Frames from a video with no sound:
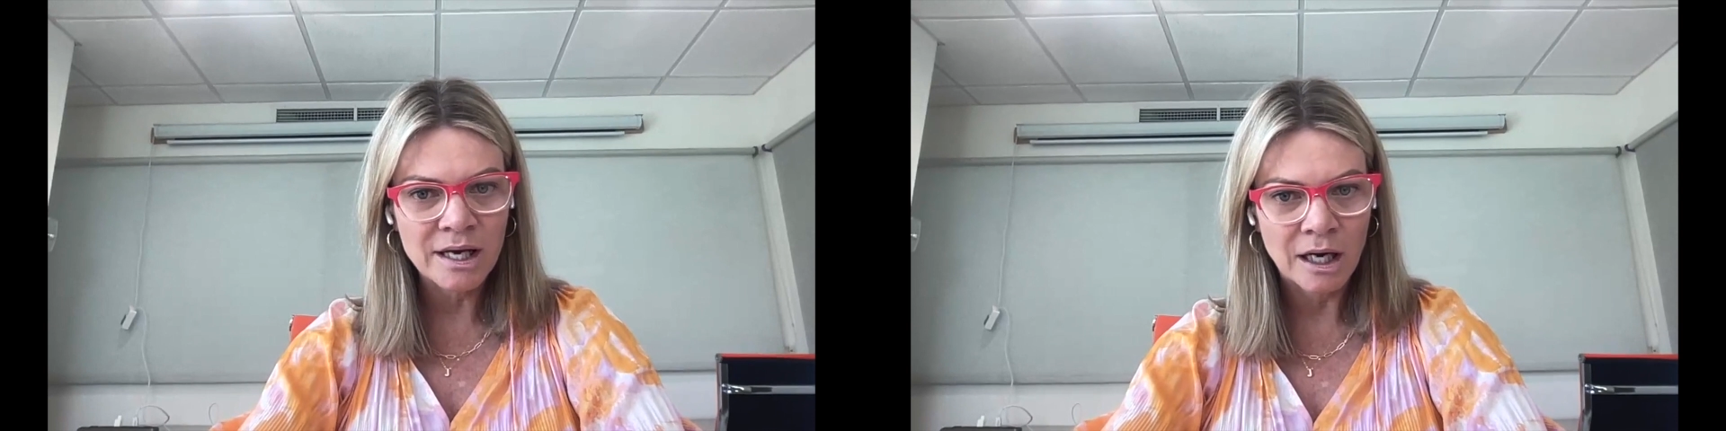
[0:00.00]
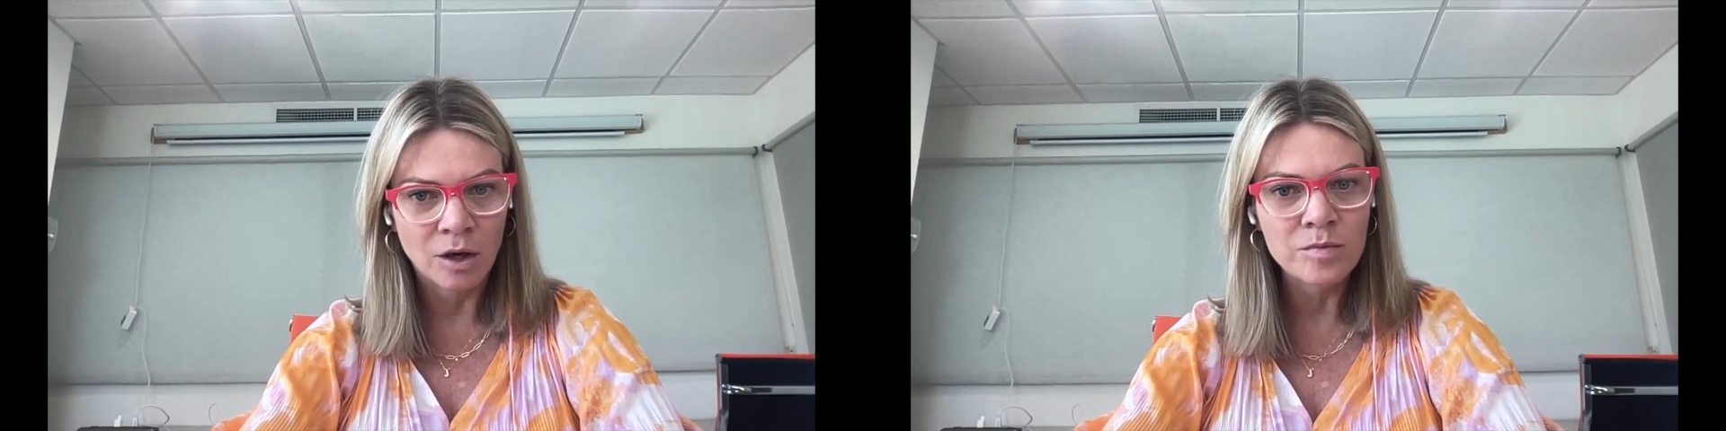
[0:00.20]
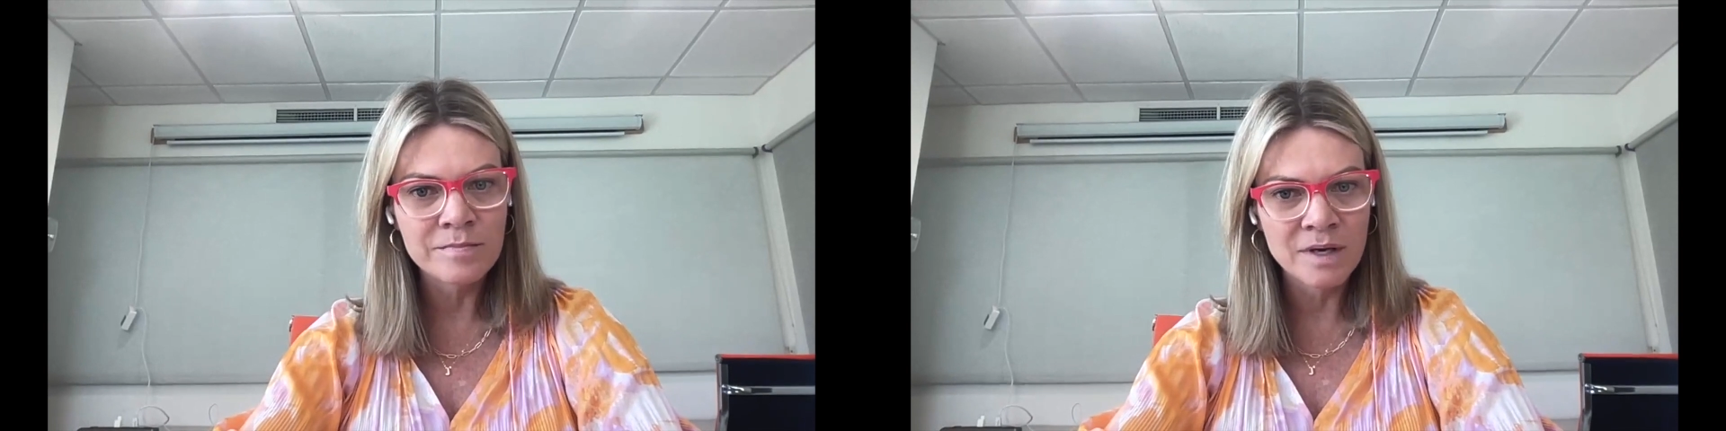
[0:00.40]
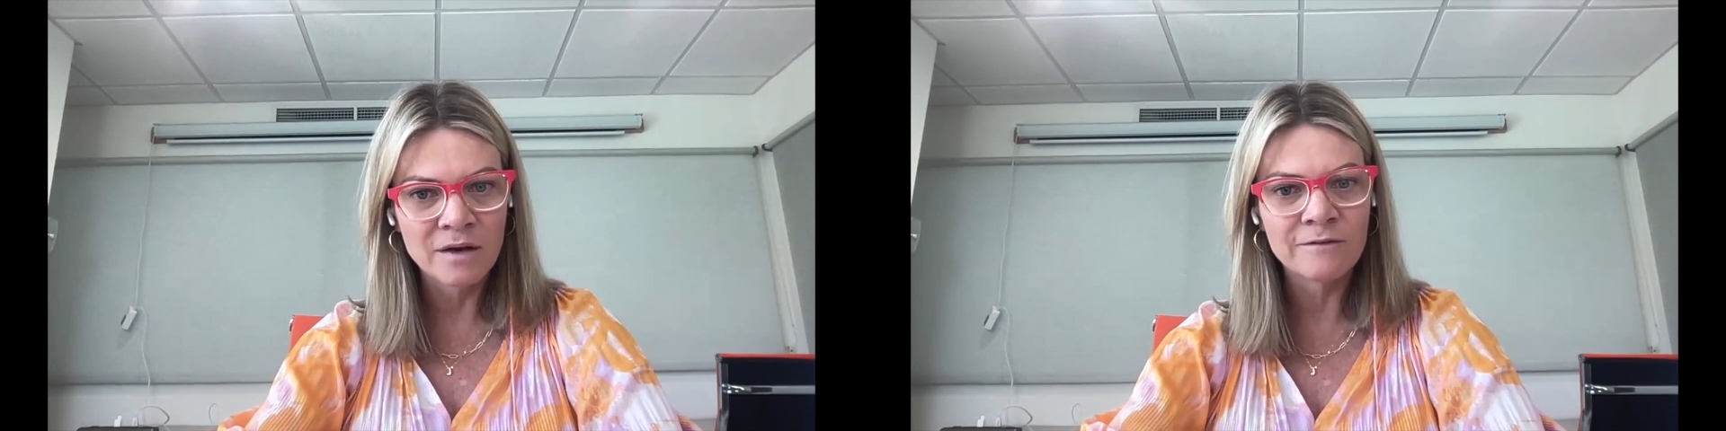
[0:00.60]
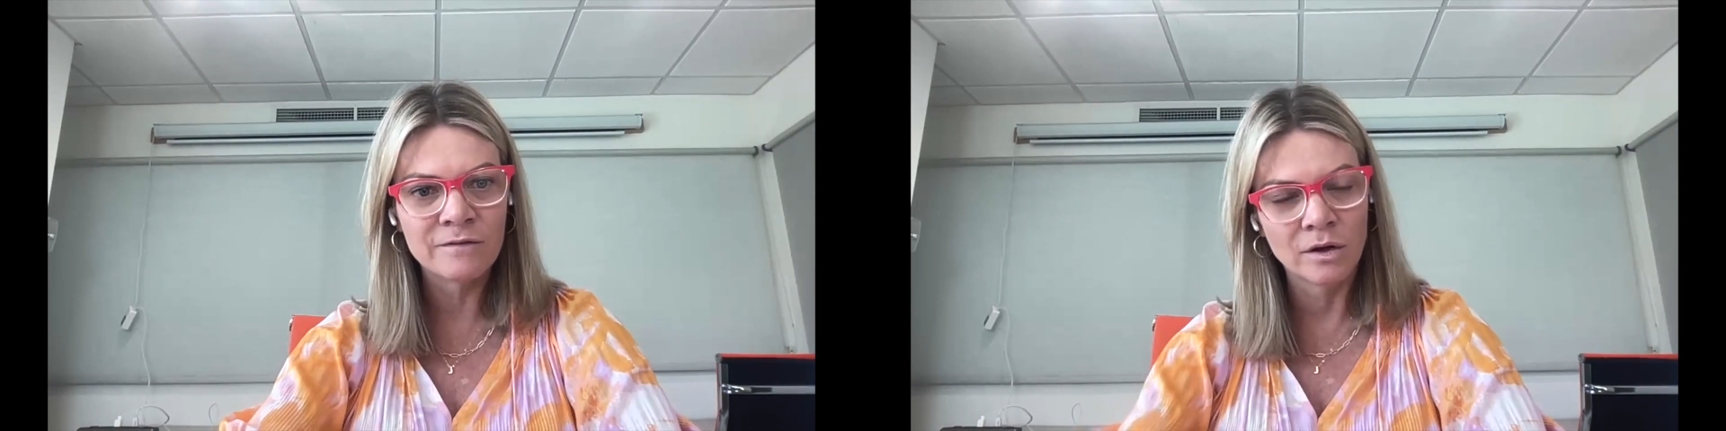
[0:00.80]
to help
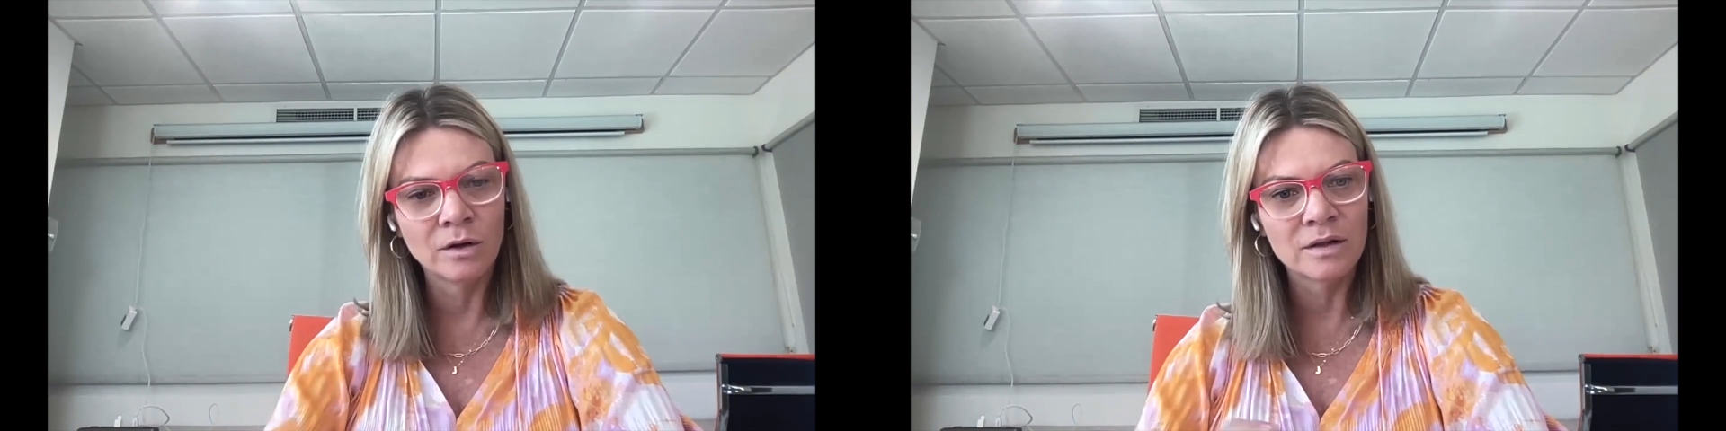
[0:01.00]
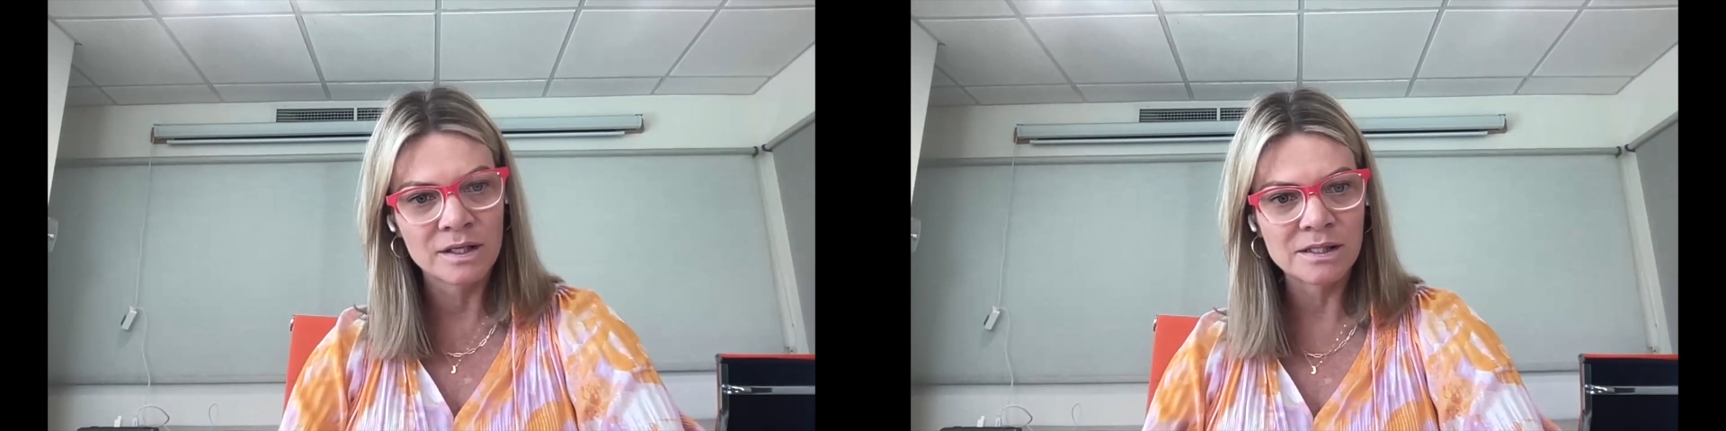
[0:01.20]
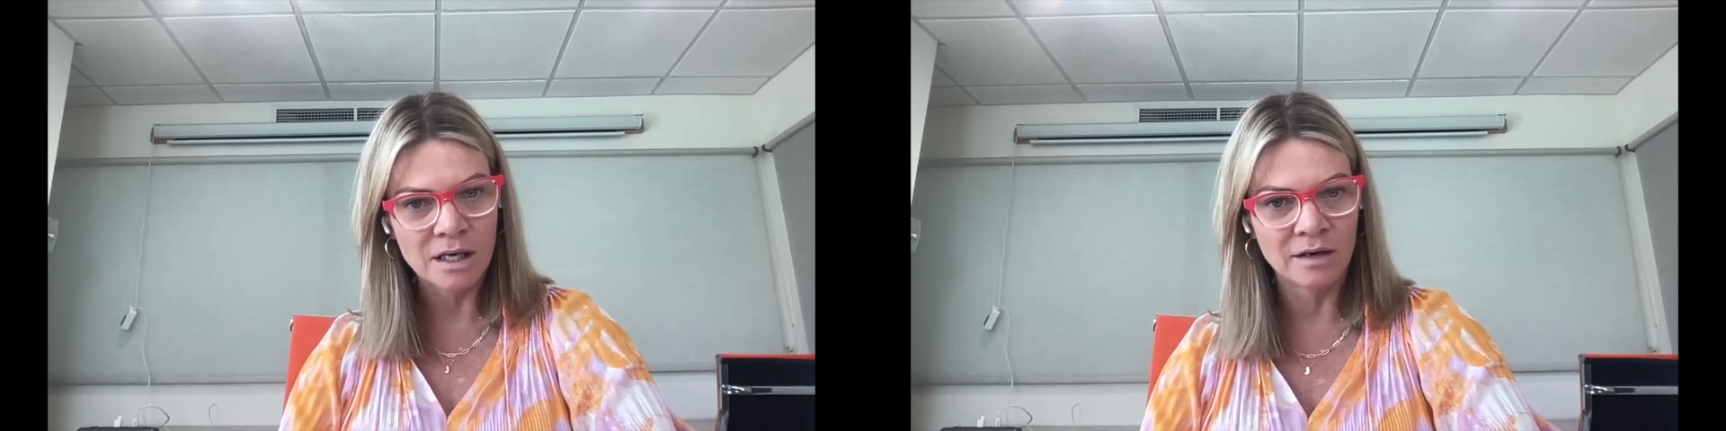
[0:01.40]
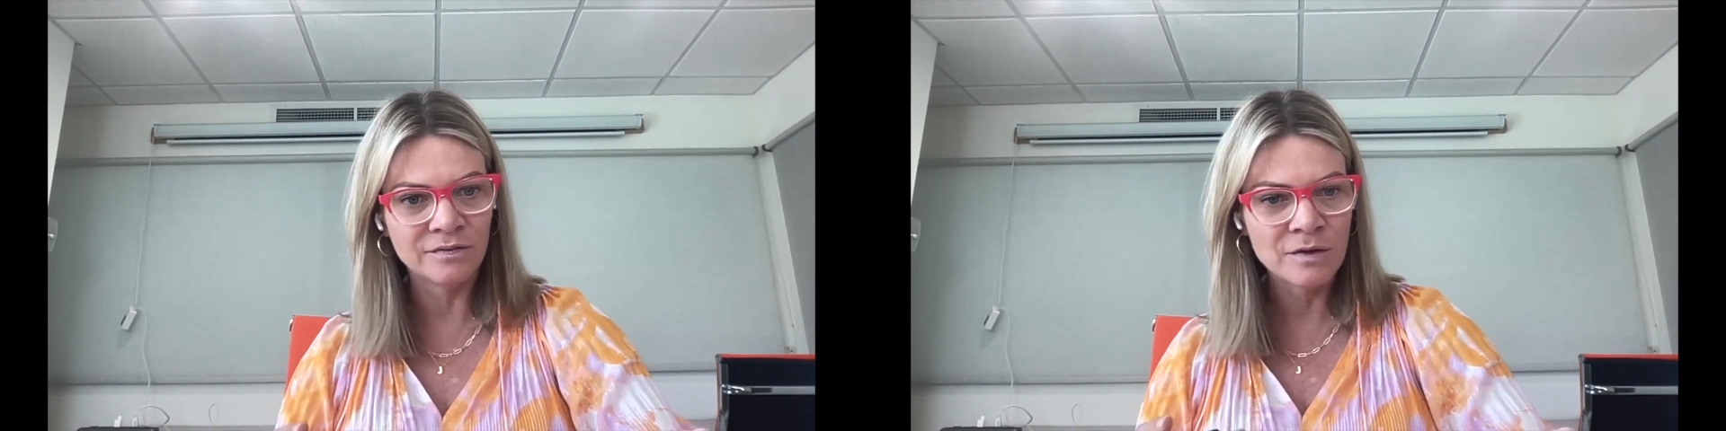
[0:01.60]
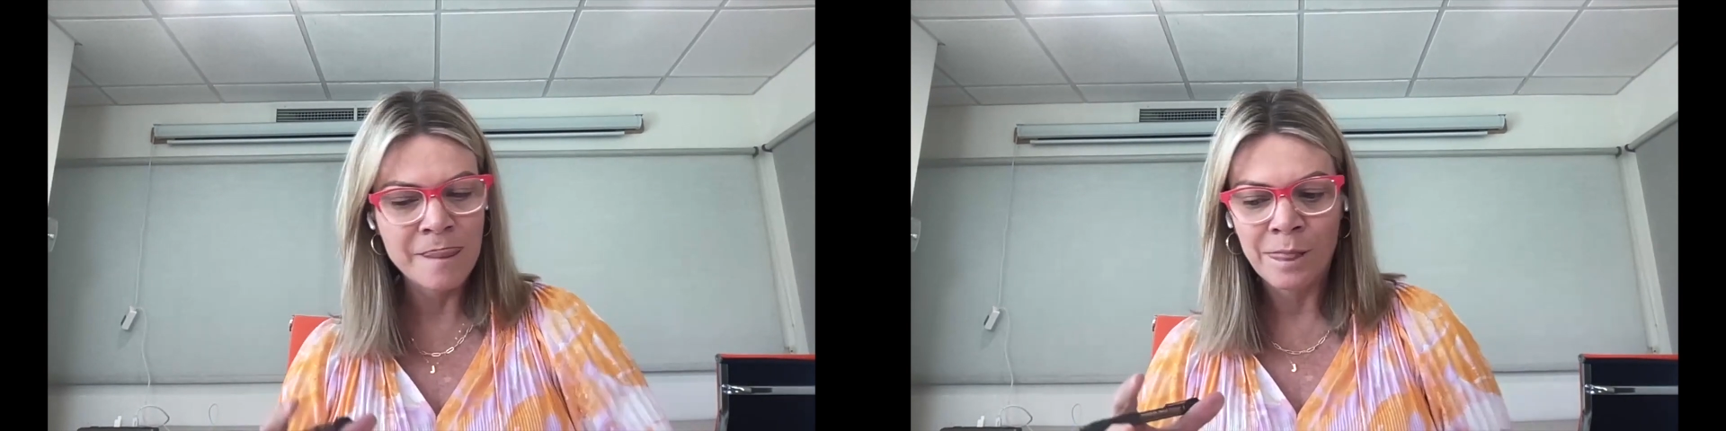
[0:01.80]
me fill these tough